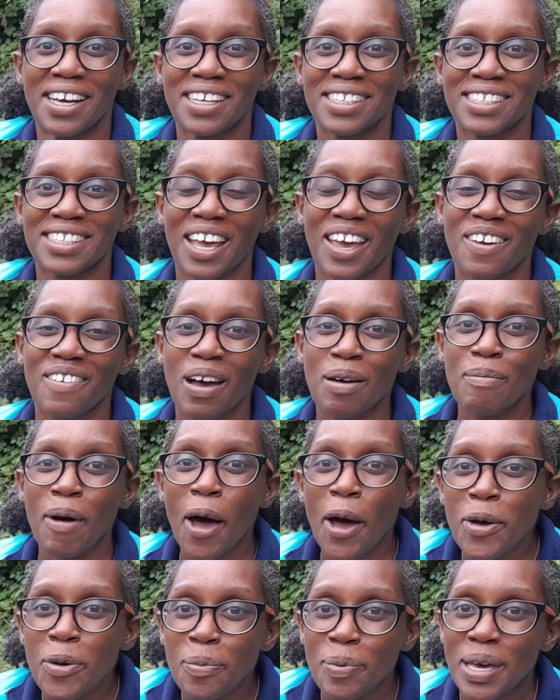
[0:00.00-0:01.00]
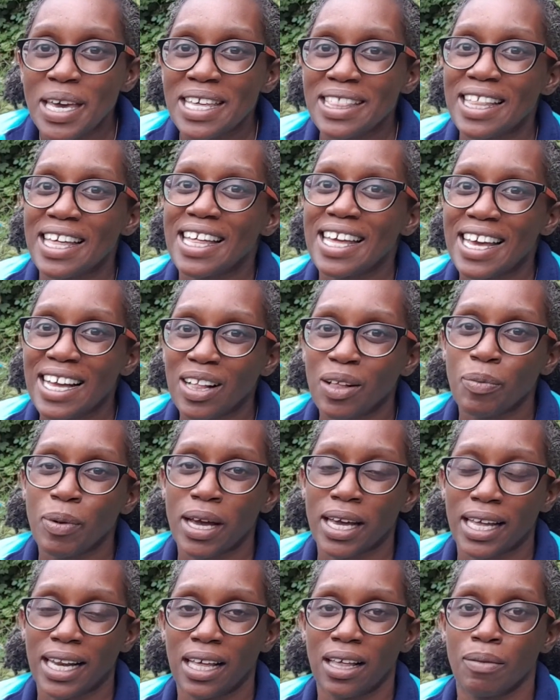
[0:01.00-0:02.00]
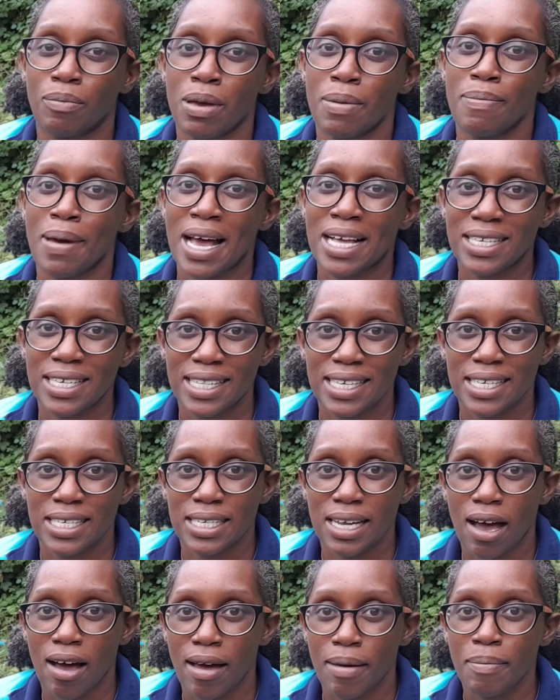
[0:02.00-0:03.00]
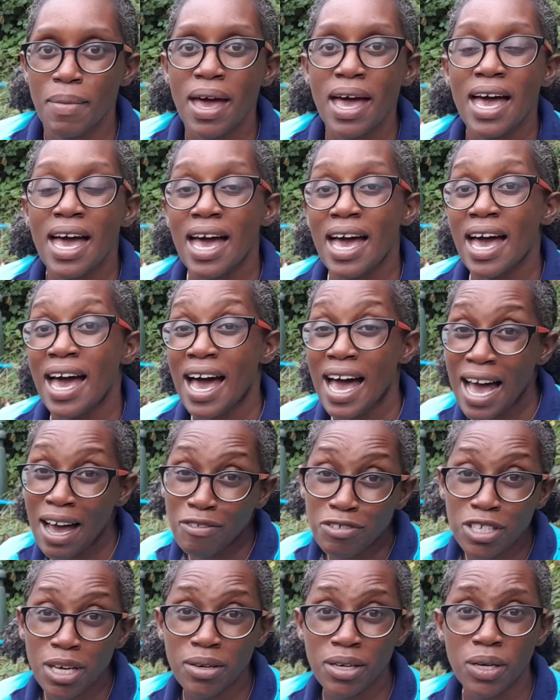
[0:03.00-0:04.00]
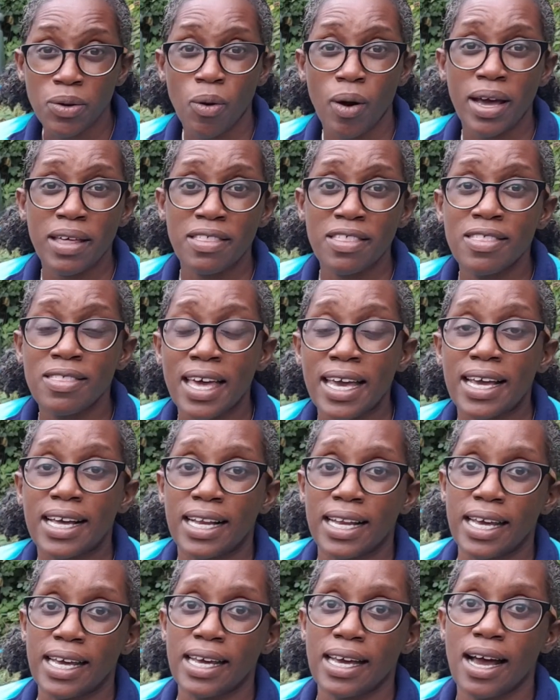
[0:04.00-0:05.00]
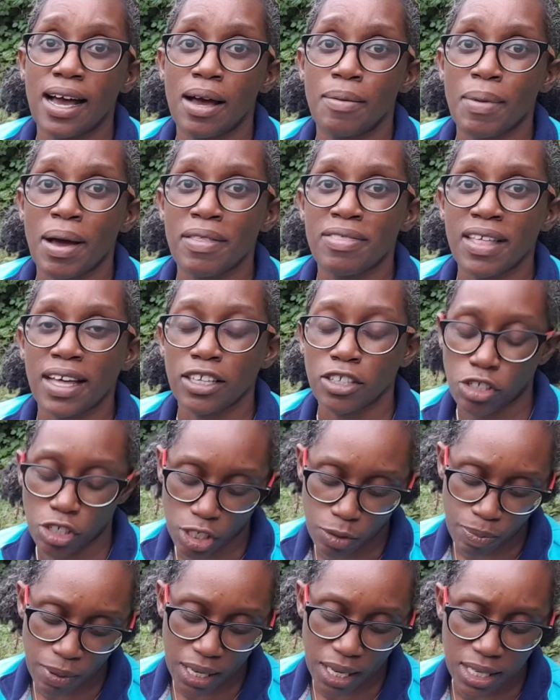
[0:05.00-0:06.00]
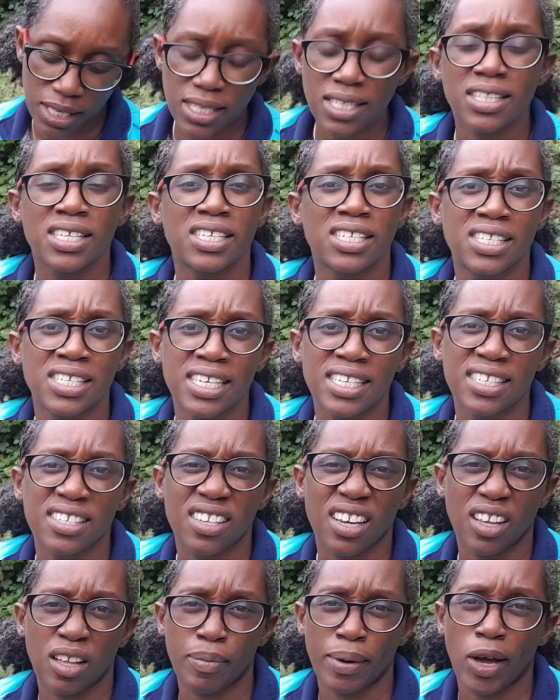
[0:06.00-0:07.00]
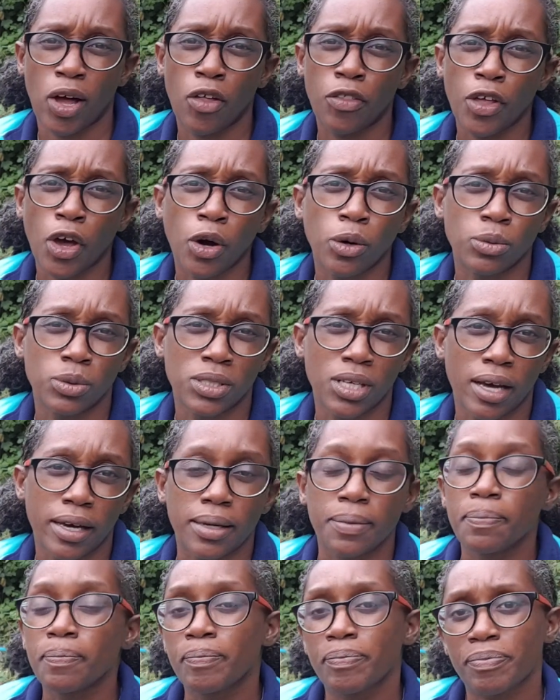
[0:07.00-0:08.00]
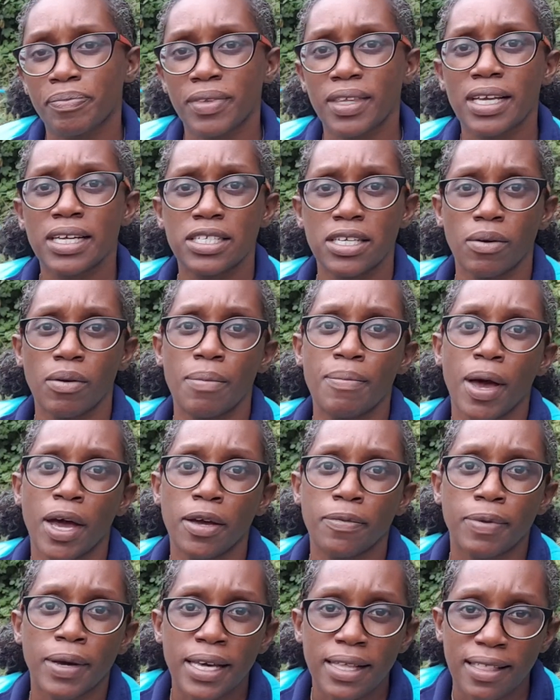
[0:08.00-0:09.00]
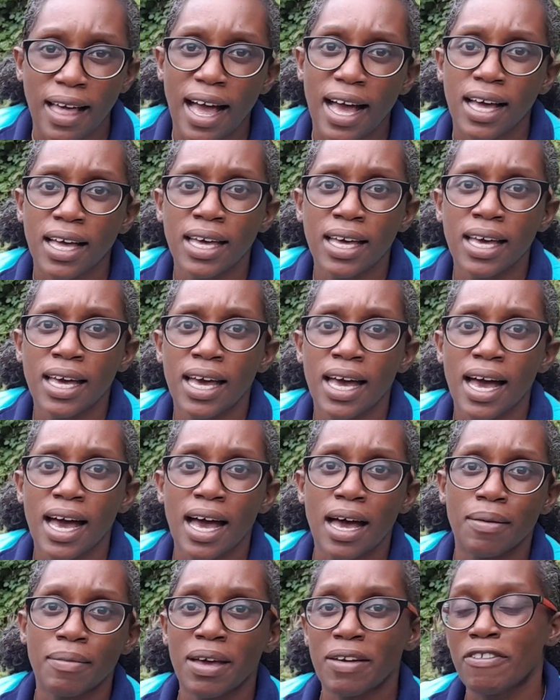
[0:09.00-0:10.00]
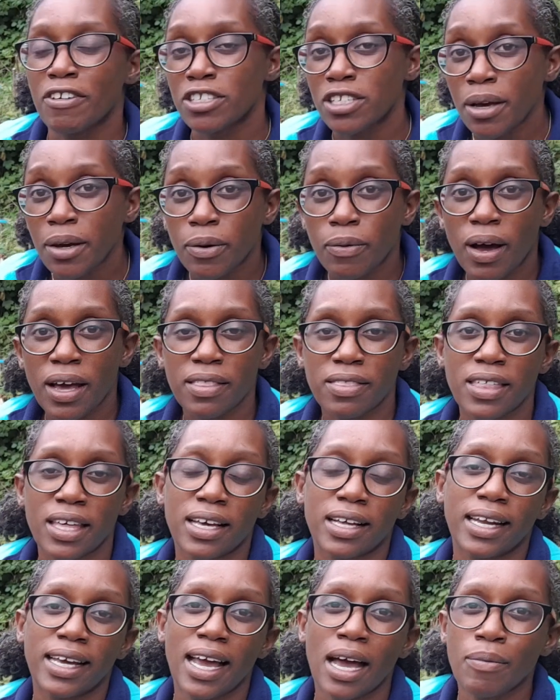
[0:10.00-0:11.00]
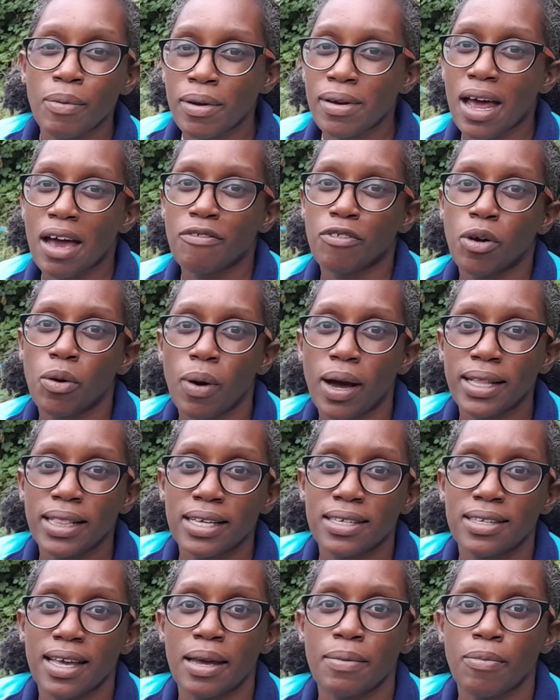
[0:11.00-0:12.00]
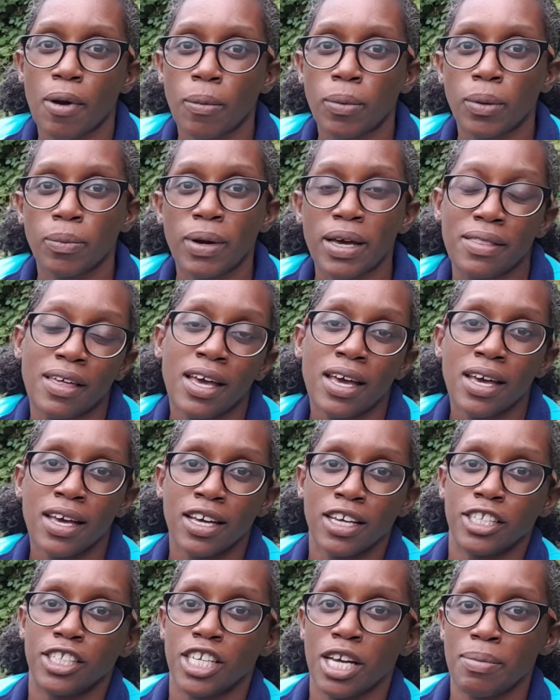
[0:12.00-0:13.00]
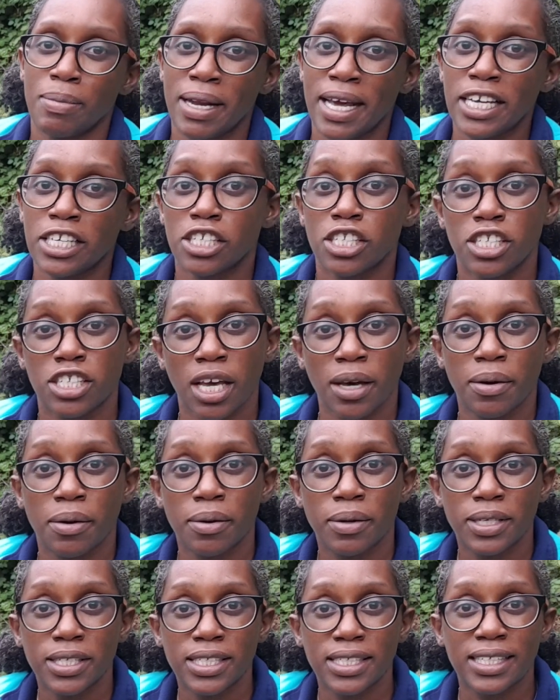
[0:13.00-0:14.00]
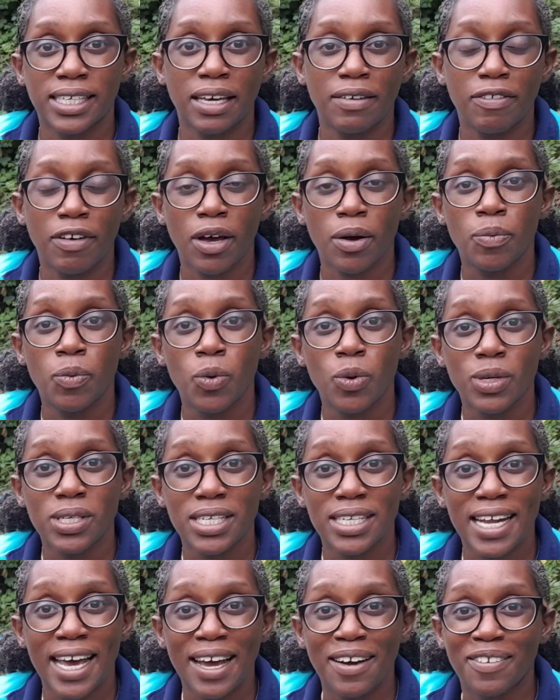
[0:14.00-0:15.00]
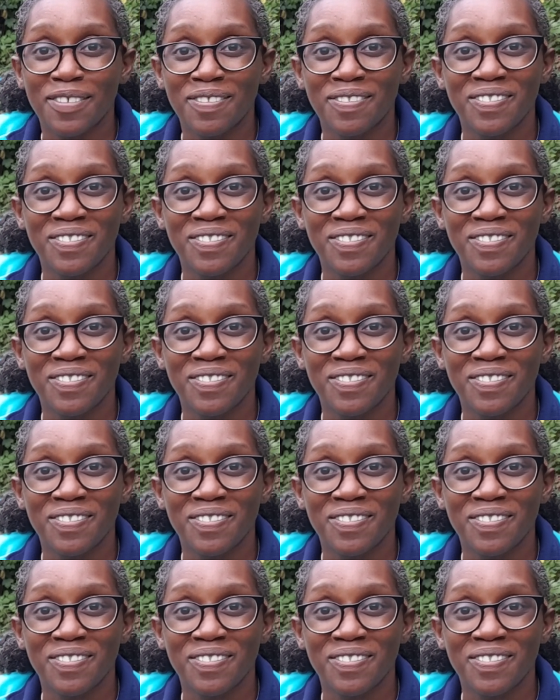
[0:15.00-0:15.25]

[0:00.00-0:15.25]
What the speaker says: So I'm hoping that it'll work a little bit better this time. I have sowed it quite thickly, and that's just because this seed is a little bit on the old side. So I'm hoping that if I sow it quite thickly, I won't have quite the same problem with germination. So I'll just give it a water now.